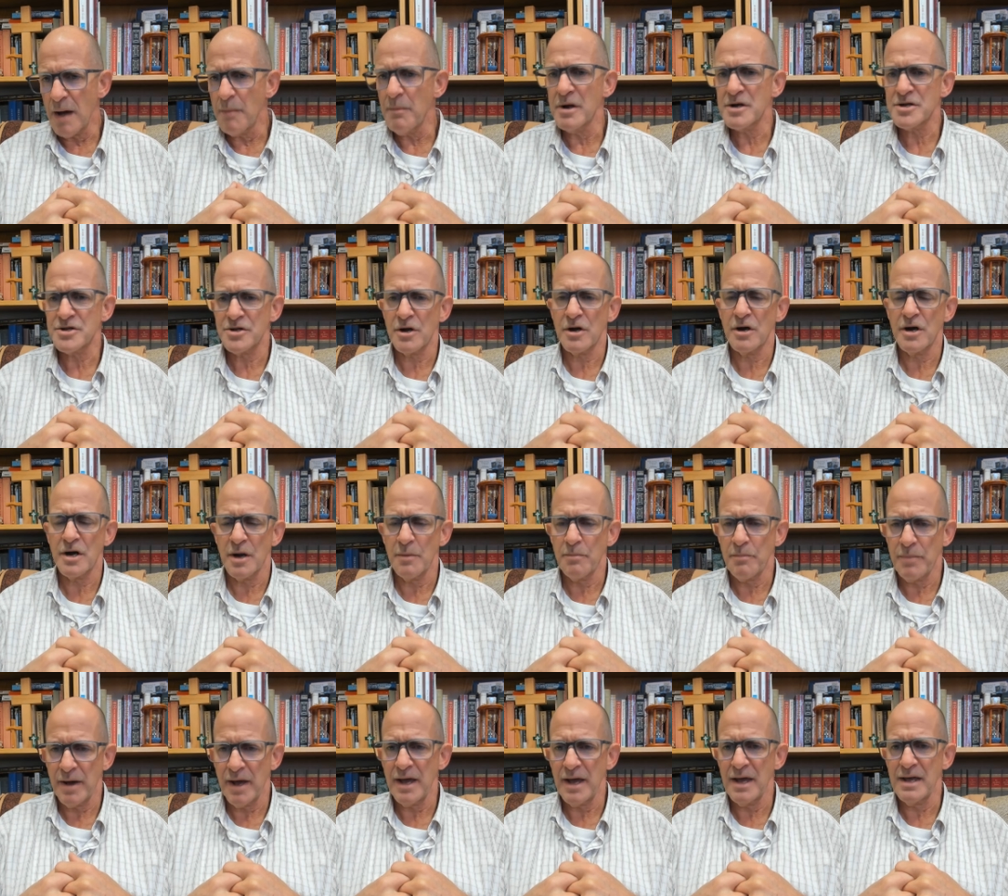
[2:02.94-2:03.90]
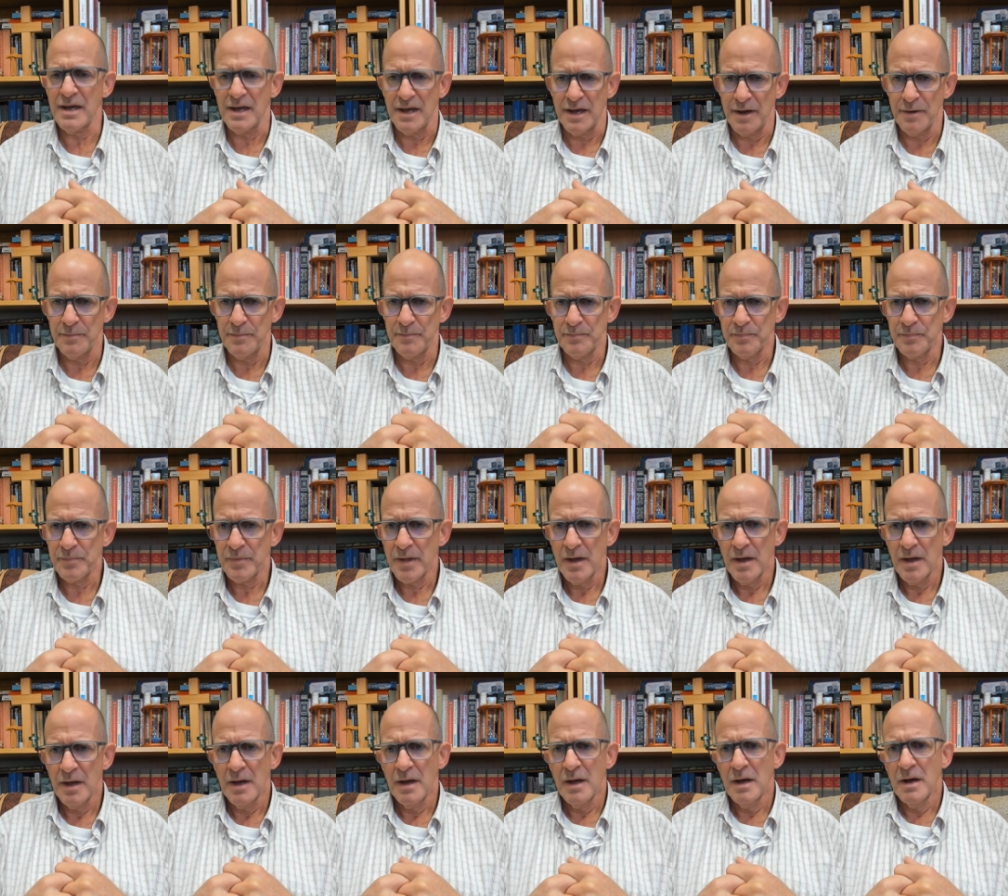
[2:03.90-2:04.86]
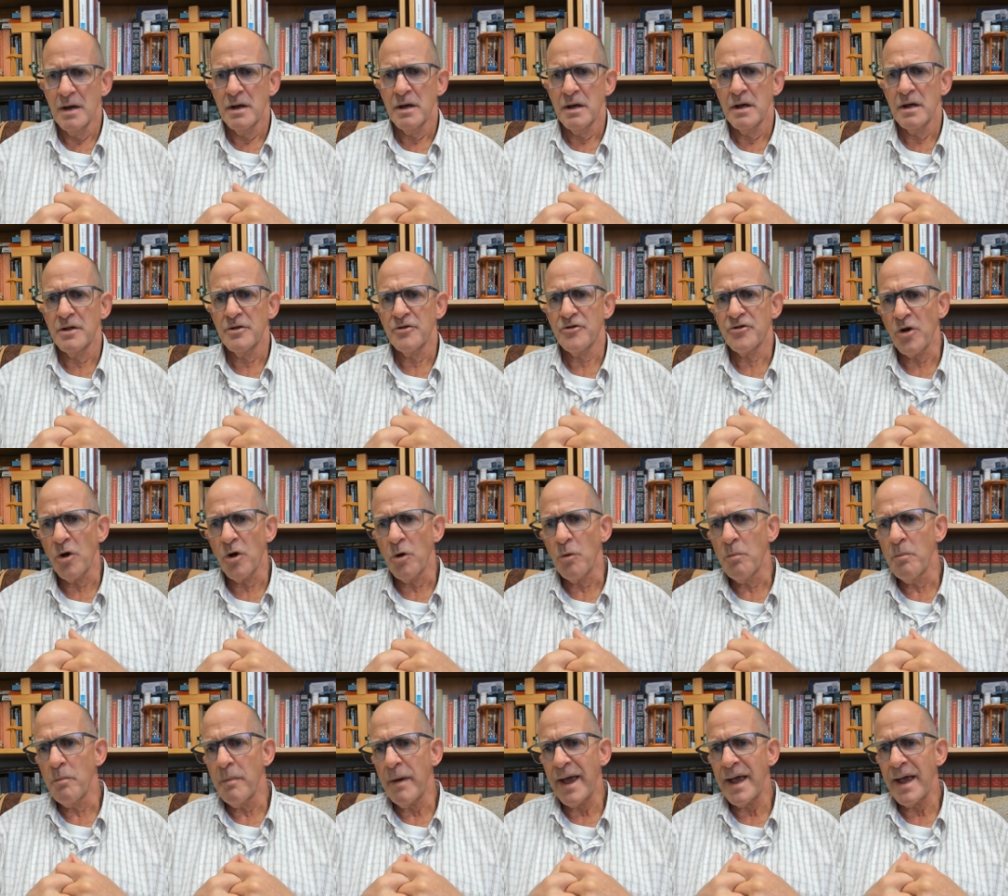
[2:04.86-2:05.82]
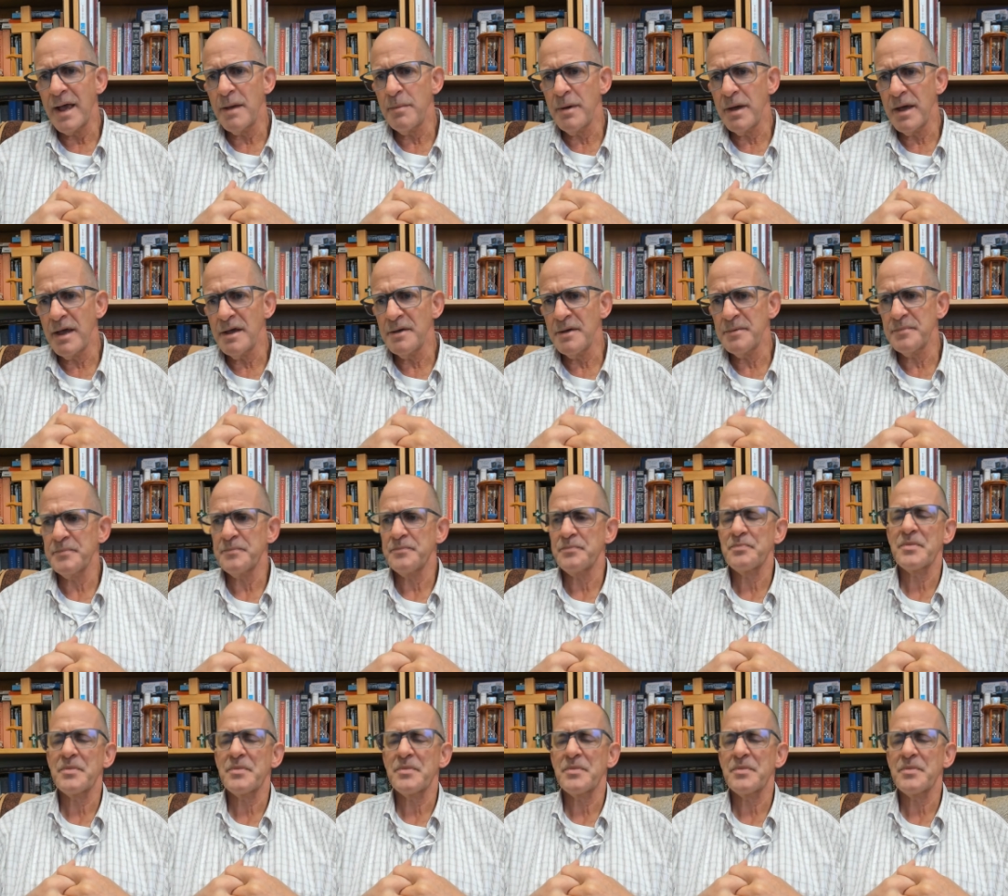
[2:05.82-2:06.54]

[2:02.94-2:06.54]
much they're going to pay him. And so maybe,